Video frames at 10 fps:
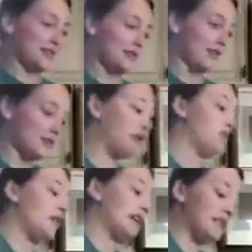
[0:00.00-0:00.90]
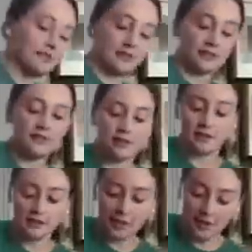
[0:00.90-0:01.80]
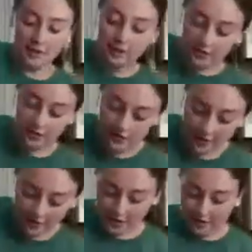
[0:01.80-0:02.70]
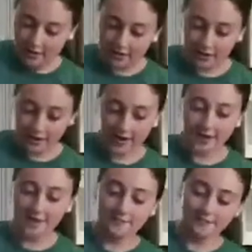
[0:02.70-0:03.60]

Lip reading: You have to wait until it's all done. All right.